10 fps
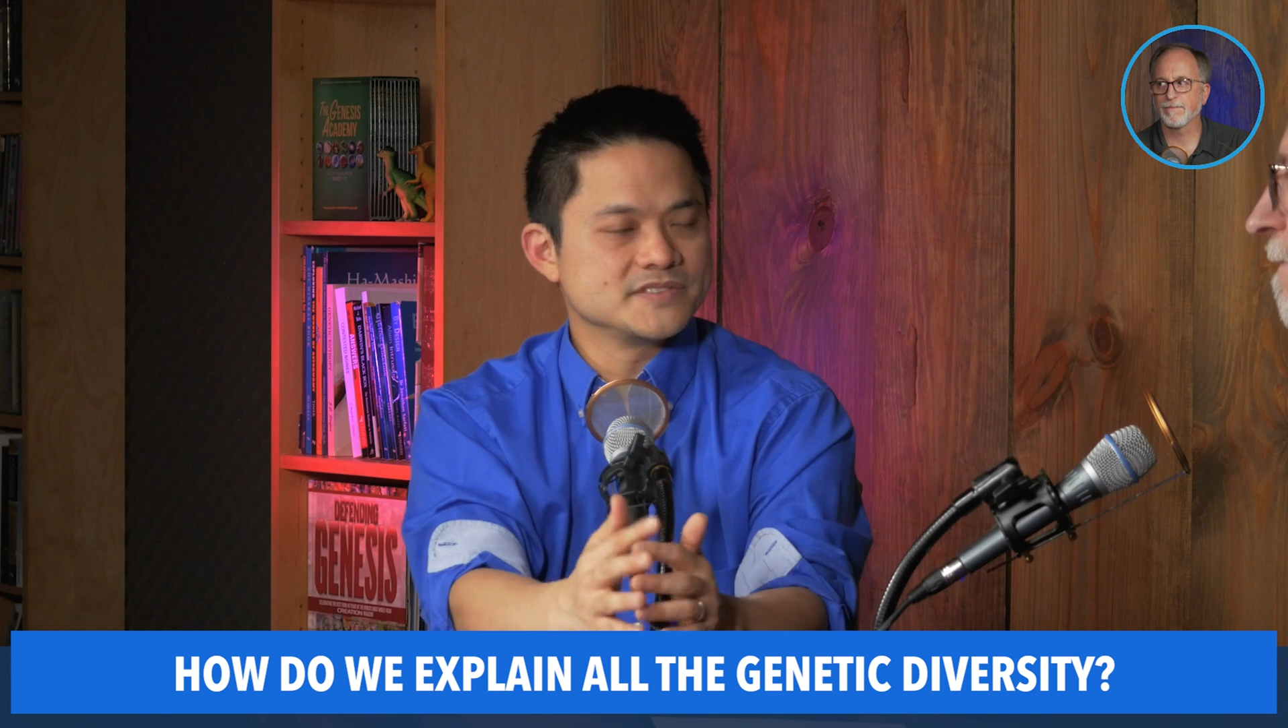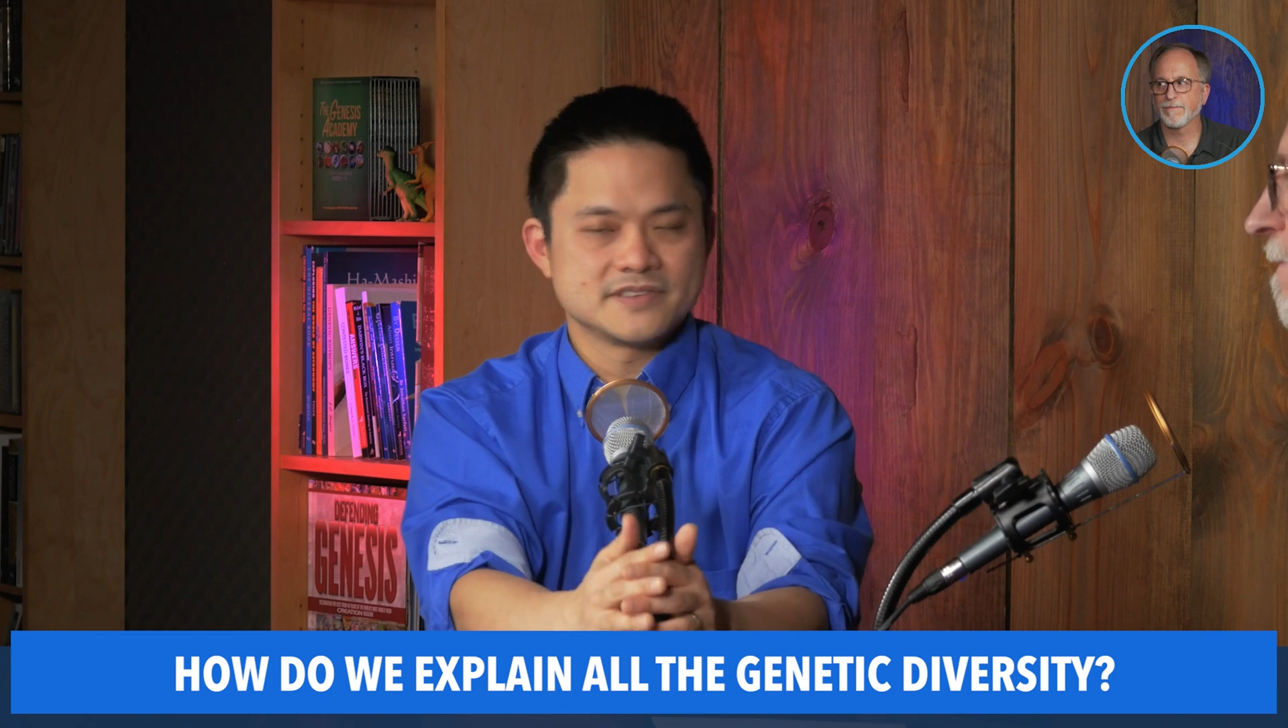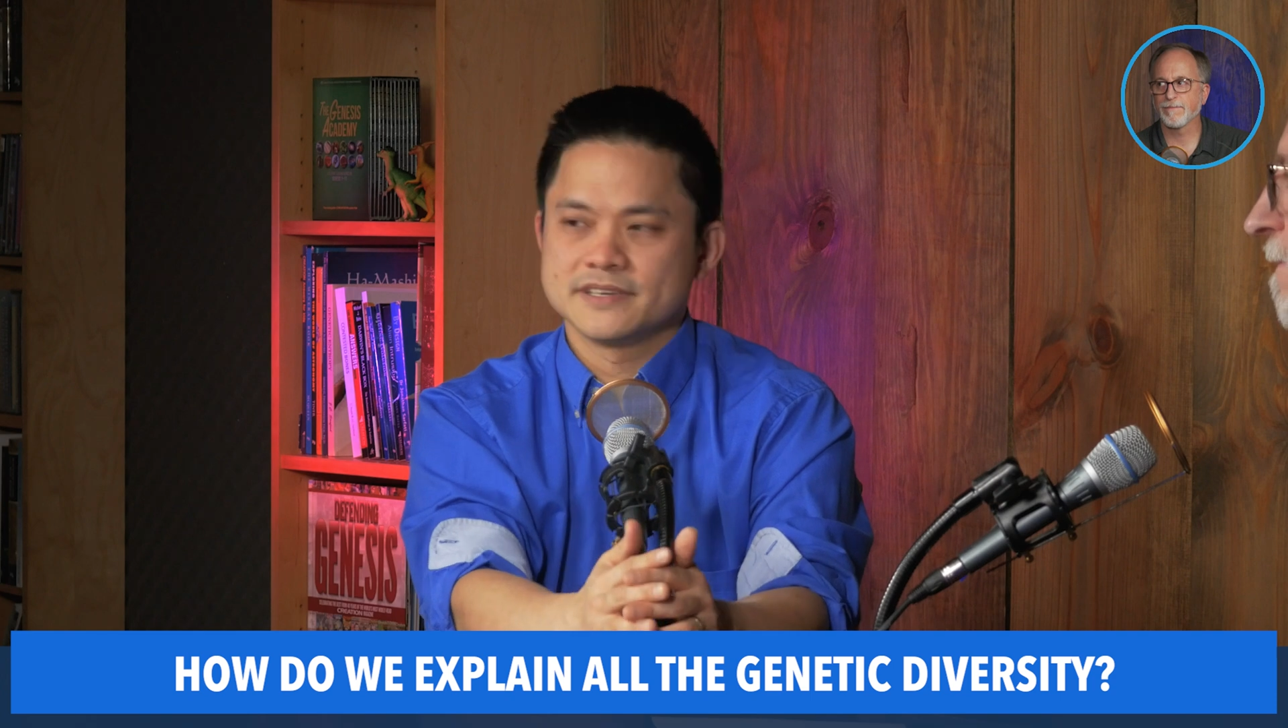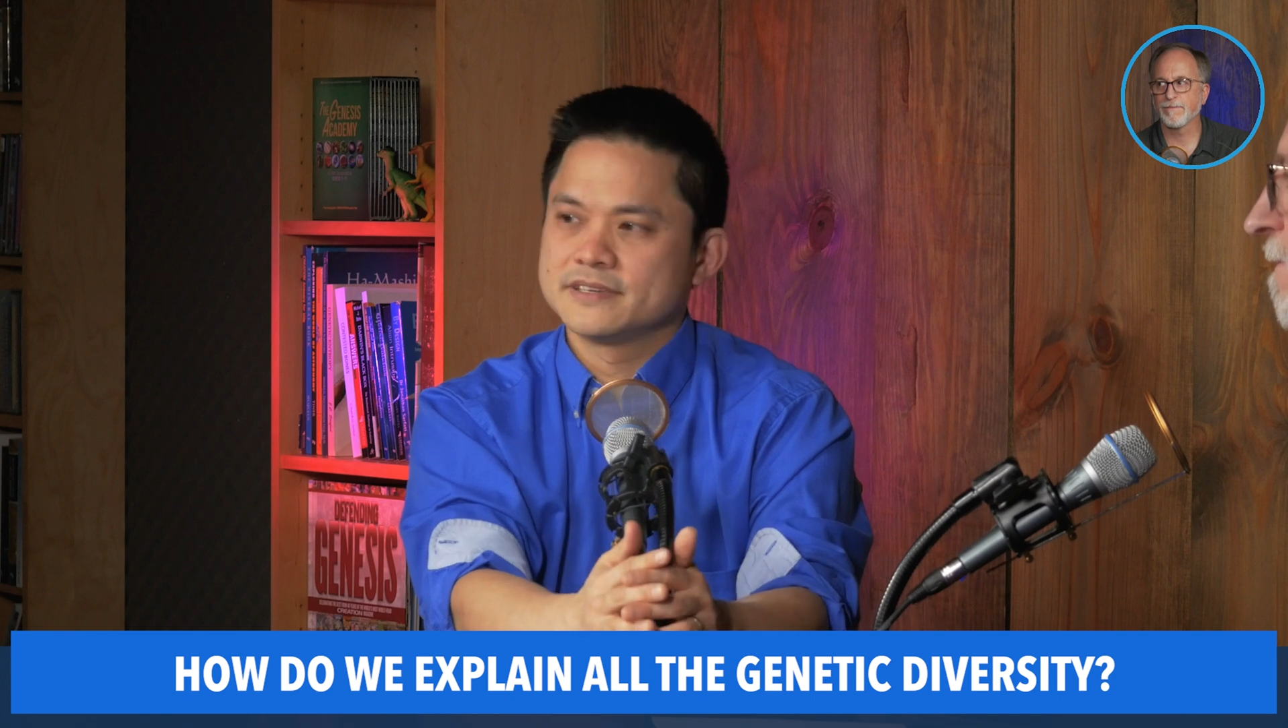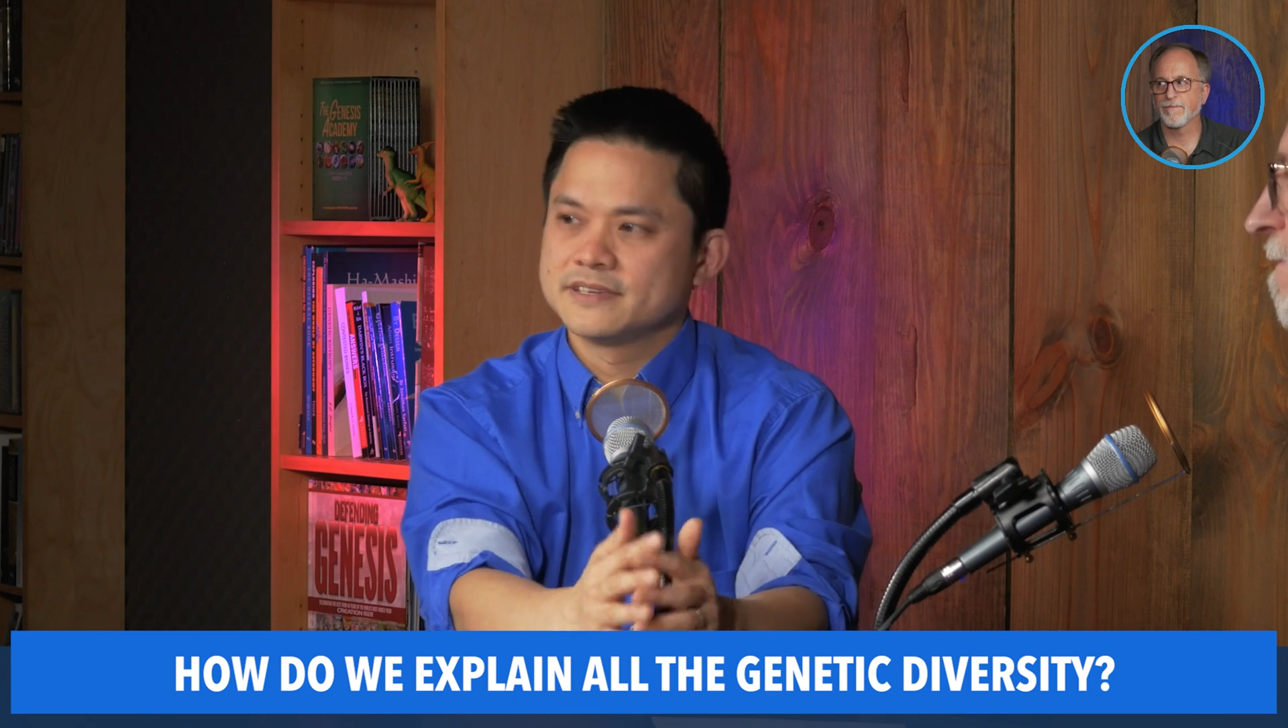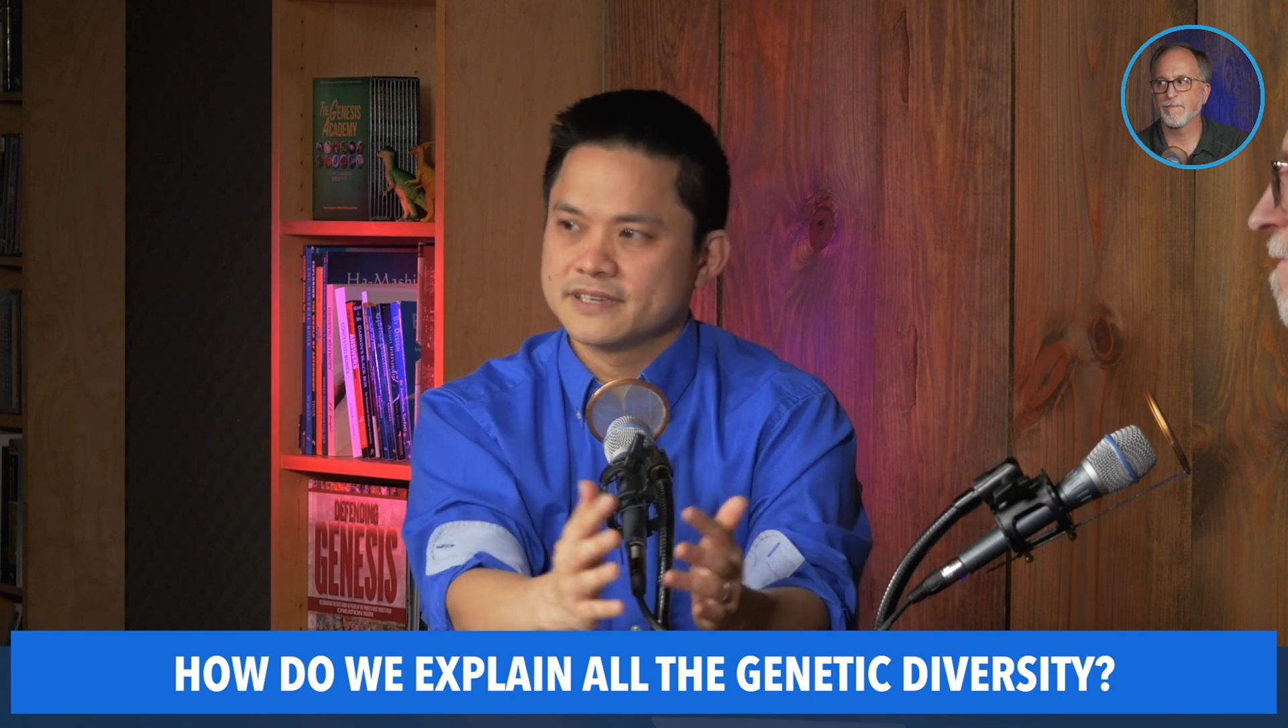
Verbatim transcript: we see